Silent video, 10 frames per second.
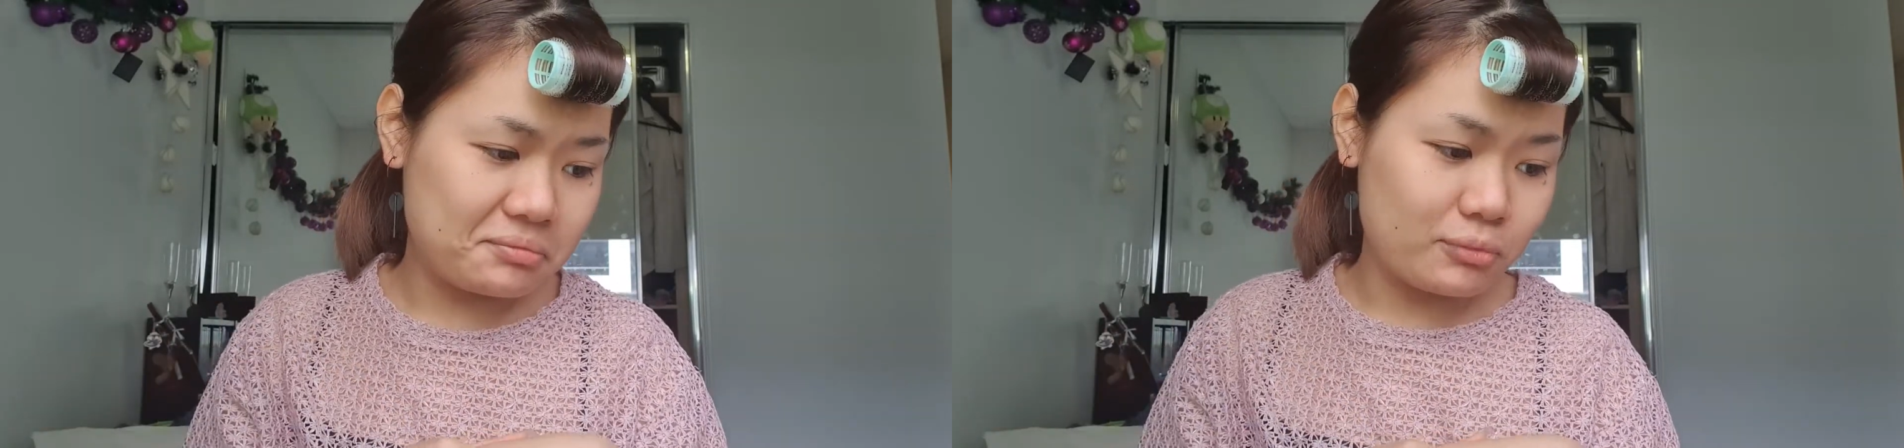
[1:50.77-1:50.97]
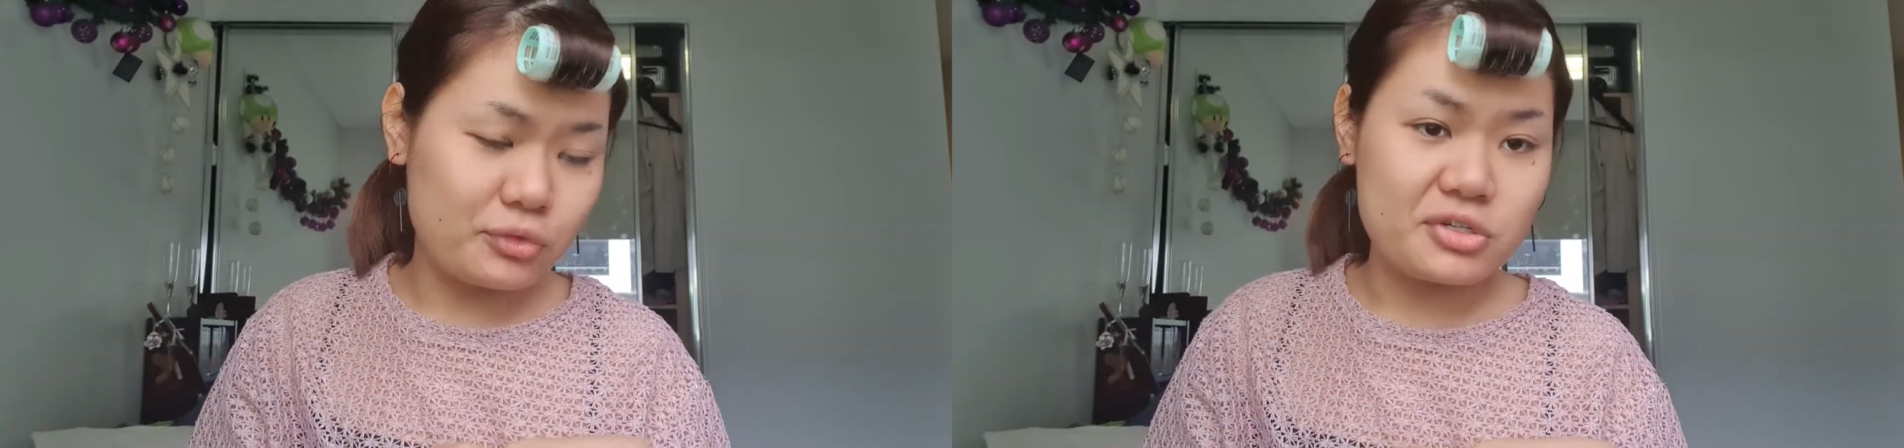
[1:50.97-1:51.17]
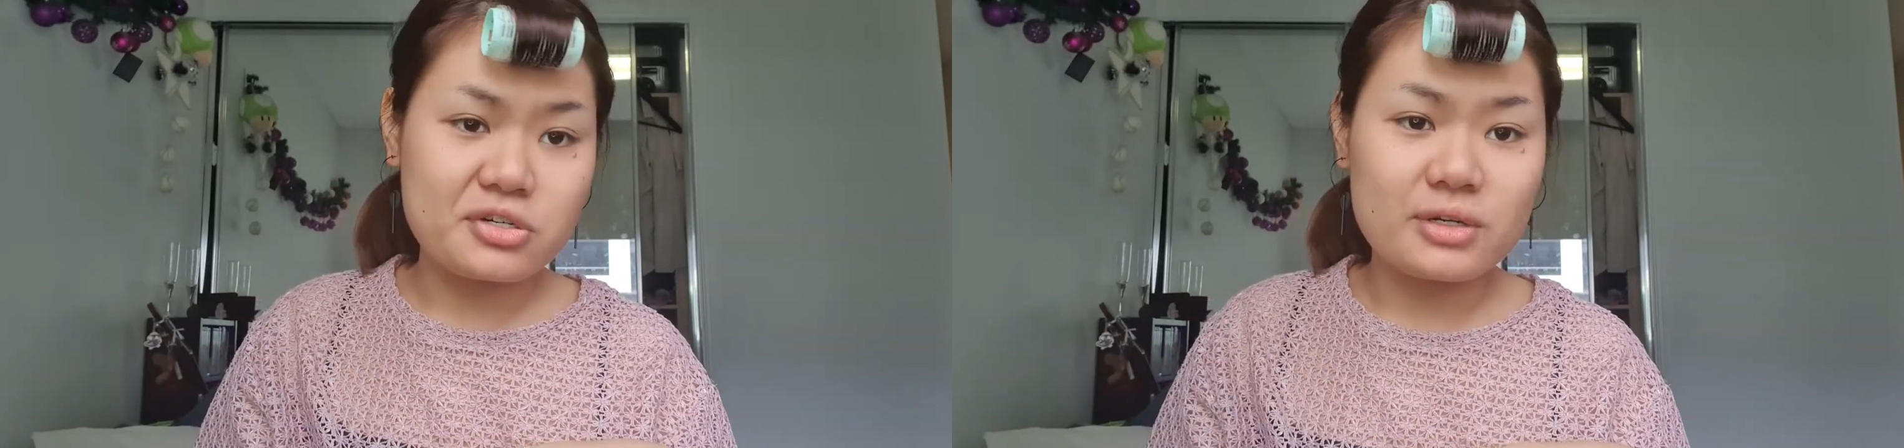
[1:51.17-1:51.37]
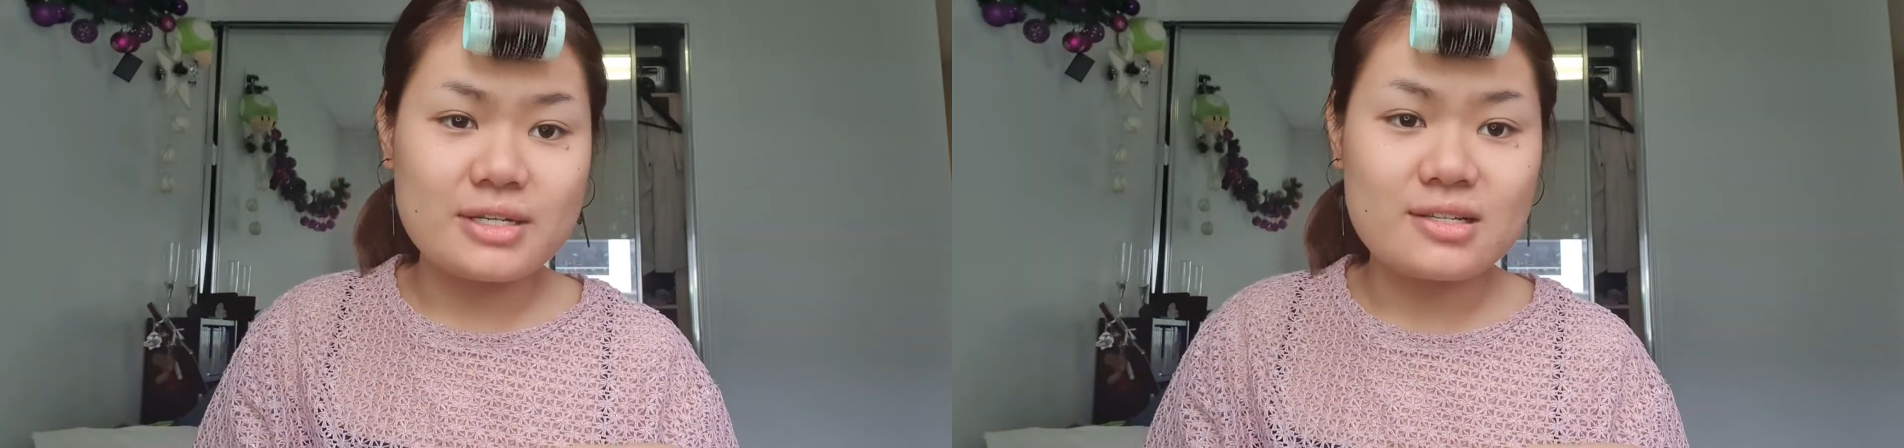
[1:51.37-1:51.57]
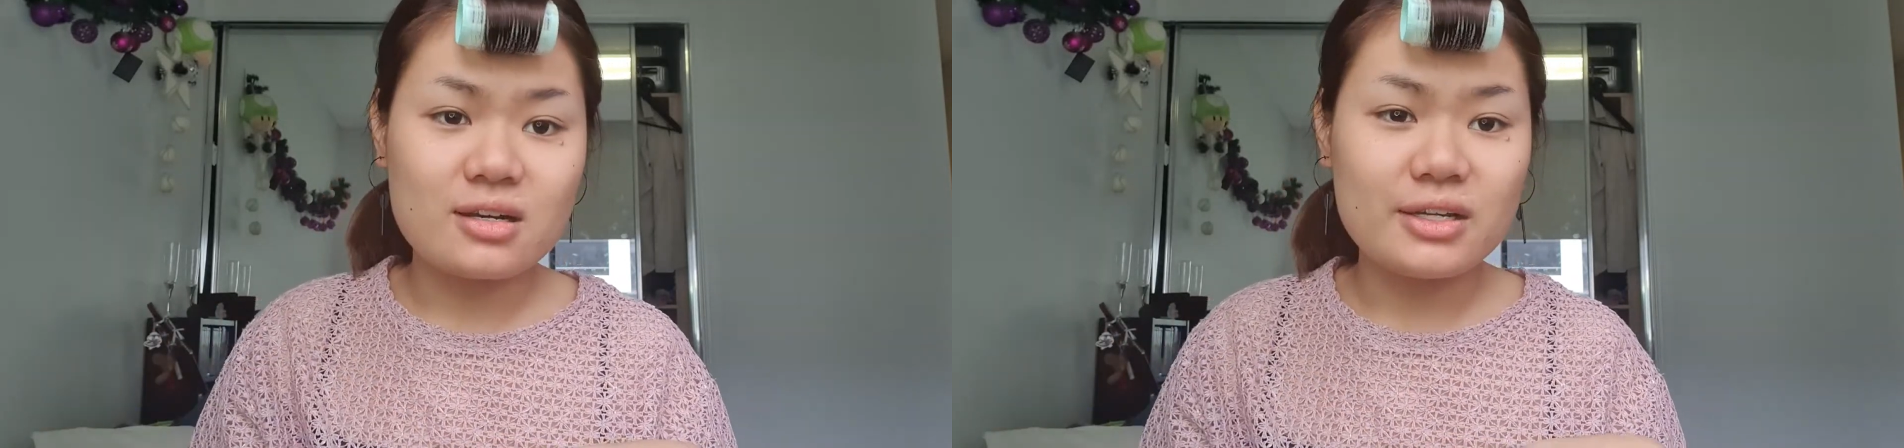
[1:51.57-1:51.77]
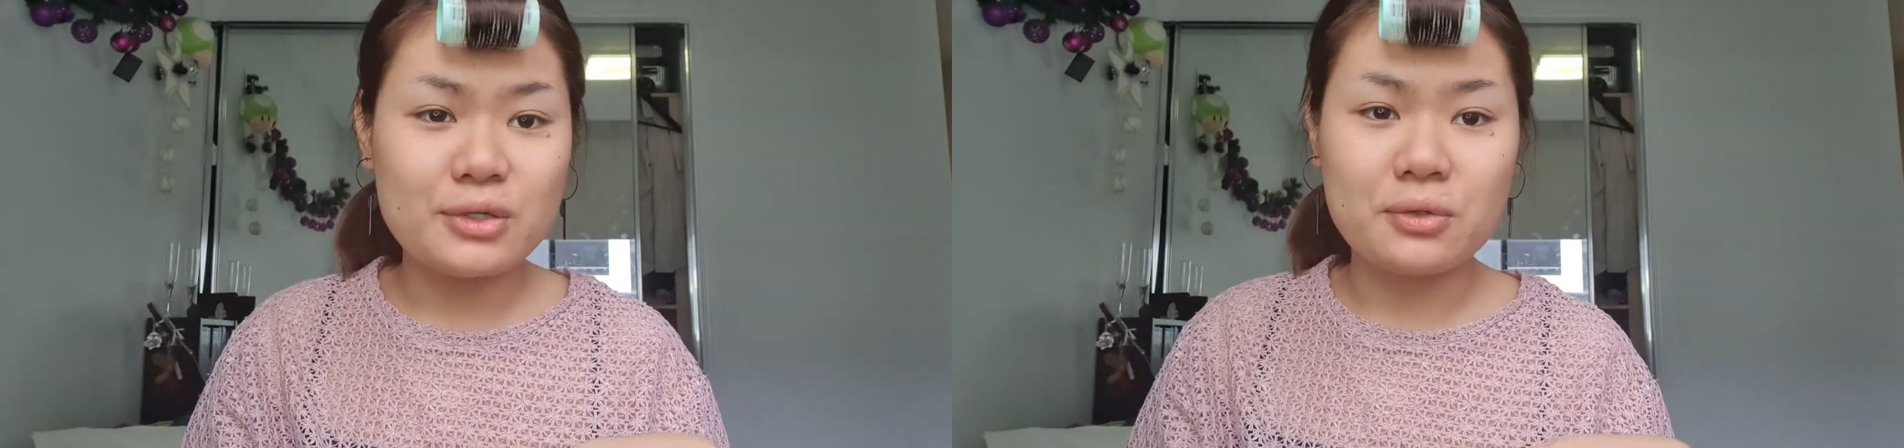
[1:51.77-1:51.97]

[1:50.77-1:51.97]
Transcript: moisturizer and